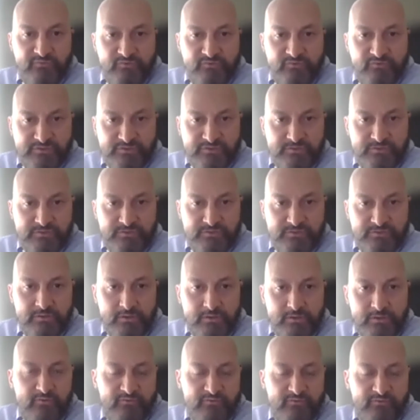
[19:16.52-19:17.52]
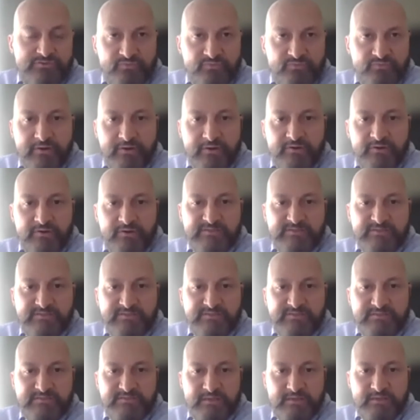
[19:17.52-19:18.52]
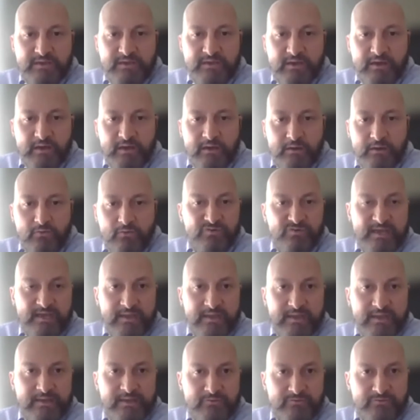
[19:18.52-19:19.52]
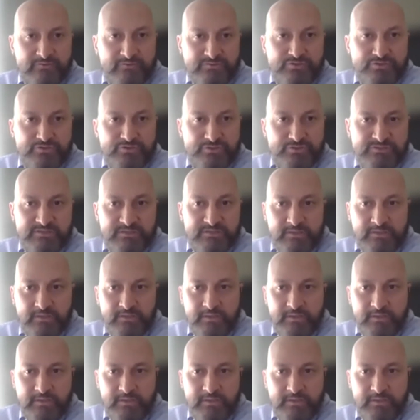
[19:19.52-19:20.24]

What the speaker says: offered to veterans who reside in New Jersey.